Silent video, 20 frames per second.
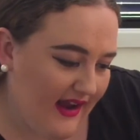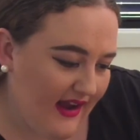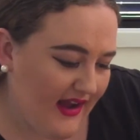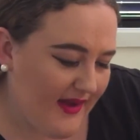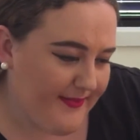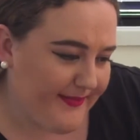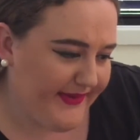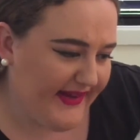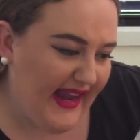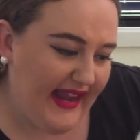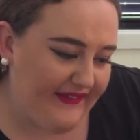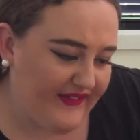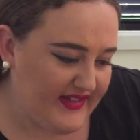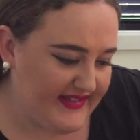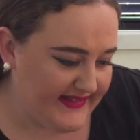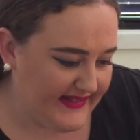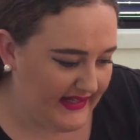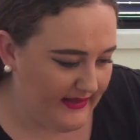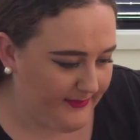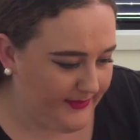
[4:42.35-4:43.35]
up we have a
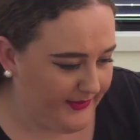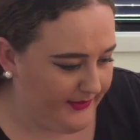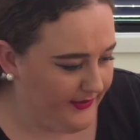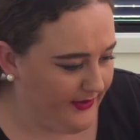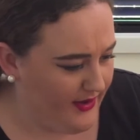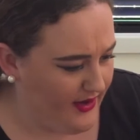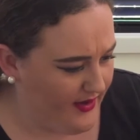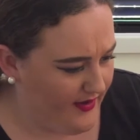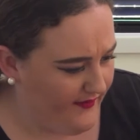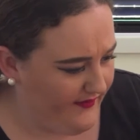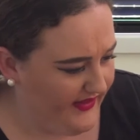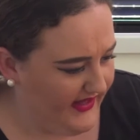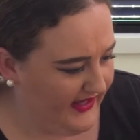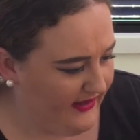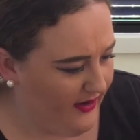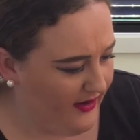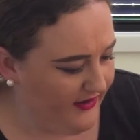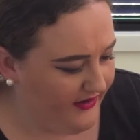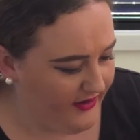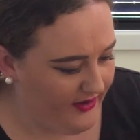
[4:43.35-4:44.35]
sample of the
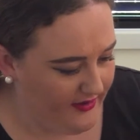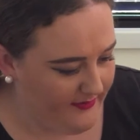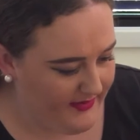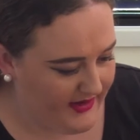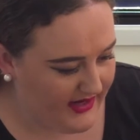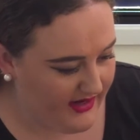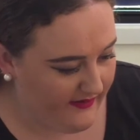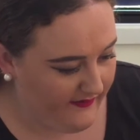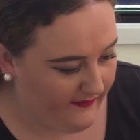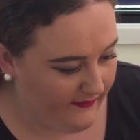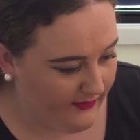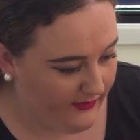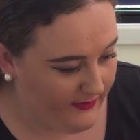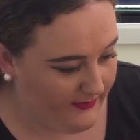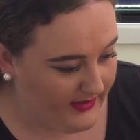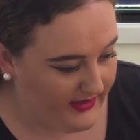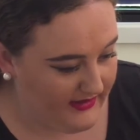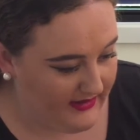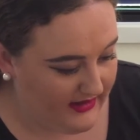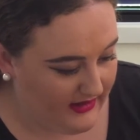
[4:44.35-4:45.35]
cocoa butter
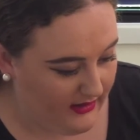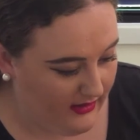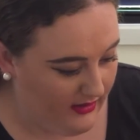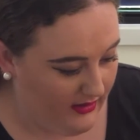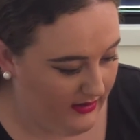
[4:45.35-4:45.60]
formula